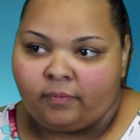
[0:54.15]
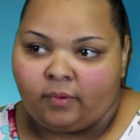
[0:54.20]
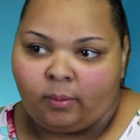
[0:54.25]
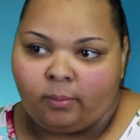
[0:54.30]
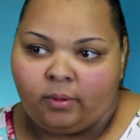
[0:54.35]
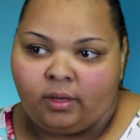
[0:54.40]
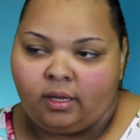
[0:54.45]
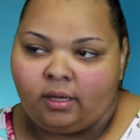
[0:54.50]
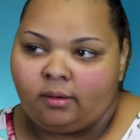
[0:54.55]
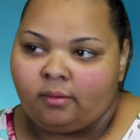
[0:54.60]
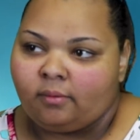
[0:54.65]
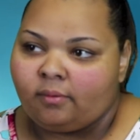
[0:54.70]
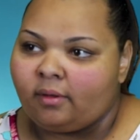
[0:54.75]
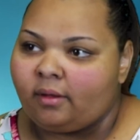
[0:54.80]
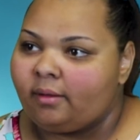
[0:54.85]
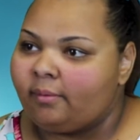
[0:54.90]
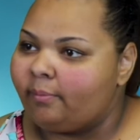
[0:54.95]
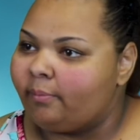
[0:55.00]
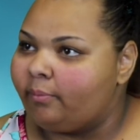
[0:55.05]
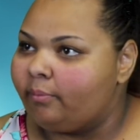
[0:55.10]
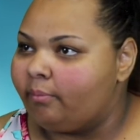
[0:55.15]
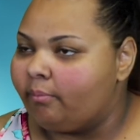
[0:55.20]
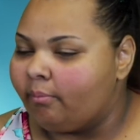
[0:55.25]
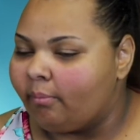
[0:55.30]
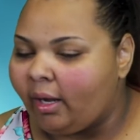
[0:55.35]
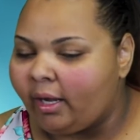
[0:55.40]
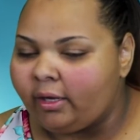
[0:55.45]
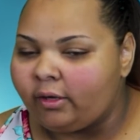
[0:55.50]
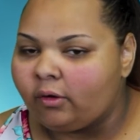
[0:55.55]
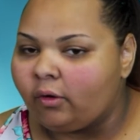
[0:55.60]
I mean
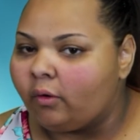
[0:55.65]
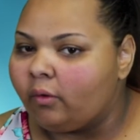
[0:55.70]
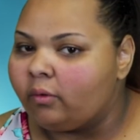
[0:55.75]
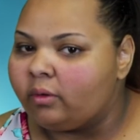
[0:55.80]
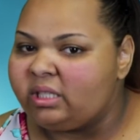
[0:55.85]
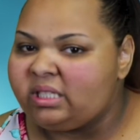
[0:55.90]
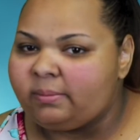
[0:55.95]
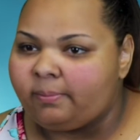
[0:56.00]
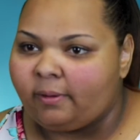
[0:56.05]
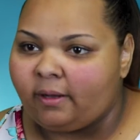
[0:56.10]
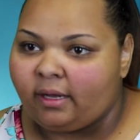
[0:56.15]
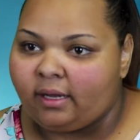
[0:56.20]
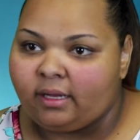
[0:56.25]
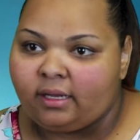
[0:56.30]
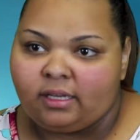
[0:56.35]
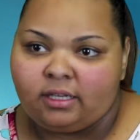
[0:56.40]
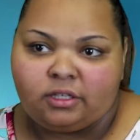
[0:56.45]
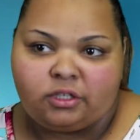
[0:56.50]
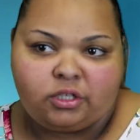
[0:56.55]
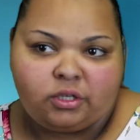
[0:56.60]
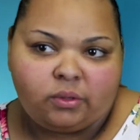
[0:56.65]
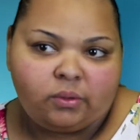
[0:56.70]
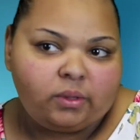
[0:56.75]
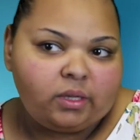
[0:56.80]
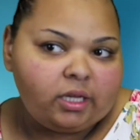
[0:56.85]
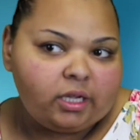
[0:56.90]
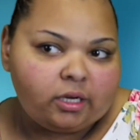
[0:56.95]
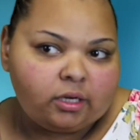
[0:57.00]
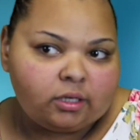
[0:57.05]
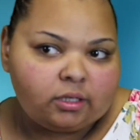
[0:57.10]
my goal is by in two
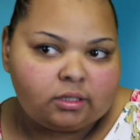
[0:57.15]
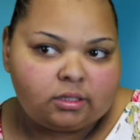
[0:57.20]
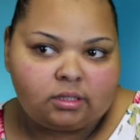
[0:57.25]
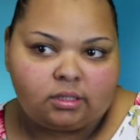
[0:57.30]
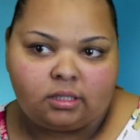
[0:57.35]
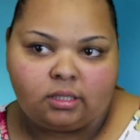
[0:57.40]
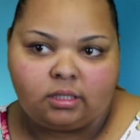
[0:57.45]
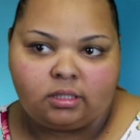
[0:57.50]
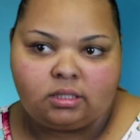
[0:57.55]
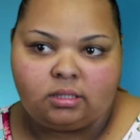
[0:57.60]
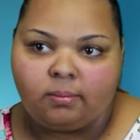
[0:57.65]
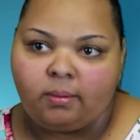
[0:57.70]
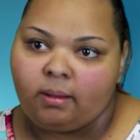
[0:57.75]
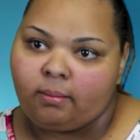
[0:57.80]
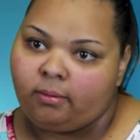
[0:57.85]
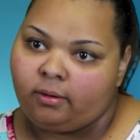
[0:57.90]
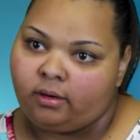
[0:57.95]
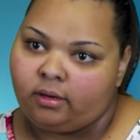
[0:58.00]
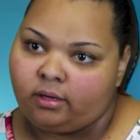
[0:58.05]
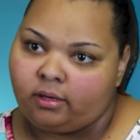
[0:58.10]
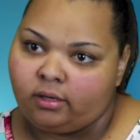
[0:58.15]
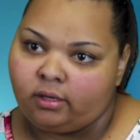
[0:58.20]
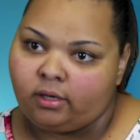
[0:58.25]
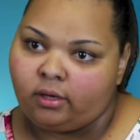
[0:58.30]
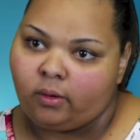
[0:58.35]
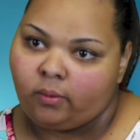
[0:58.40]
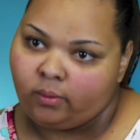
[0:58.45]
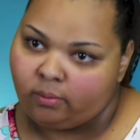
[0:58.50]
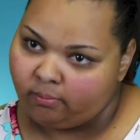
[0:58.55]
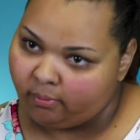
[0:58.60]
years to be able to
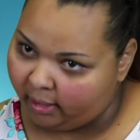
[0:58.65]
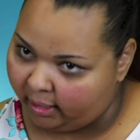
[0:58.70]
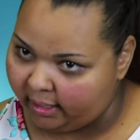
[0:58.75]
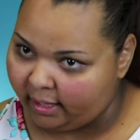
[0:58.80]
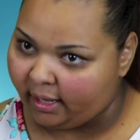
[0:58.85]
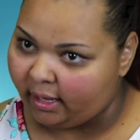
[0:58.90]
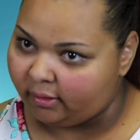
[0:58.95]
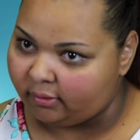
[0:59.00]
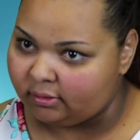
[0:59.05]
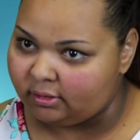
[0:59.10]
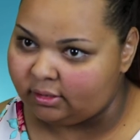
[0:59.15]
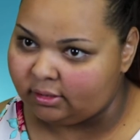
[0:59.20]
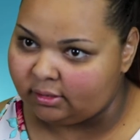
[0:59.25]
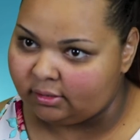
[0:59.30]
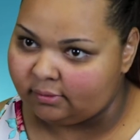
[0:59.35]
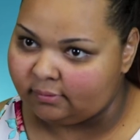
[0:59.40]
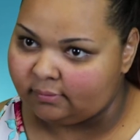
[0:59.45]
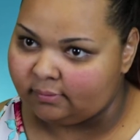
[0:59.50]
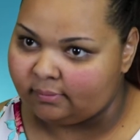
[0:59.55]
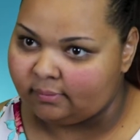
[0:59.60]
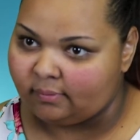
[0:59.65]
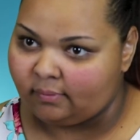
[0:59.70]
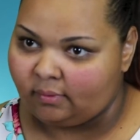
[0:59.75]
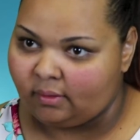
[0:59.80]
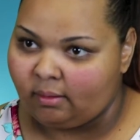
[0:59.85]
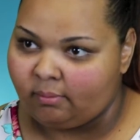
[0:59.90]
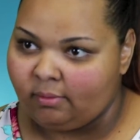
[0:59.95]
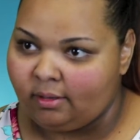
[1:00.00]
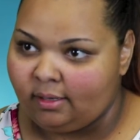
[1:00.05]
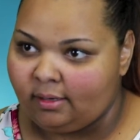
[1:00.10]
go and buy a house
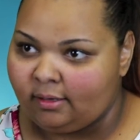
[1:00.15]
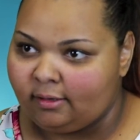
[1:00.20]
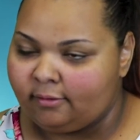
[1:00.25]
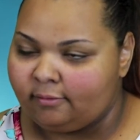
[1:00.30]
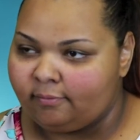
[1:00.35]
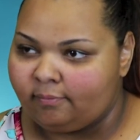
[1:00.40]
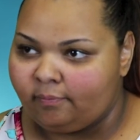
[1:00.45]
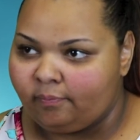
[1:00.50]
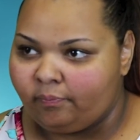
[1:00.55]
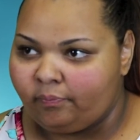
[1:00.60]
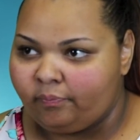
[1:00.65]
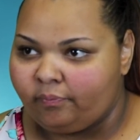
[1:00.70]
I mean,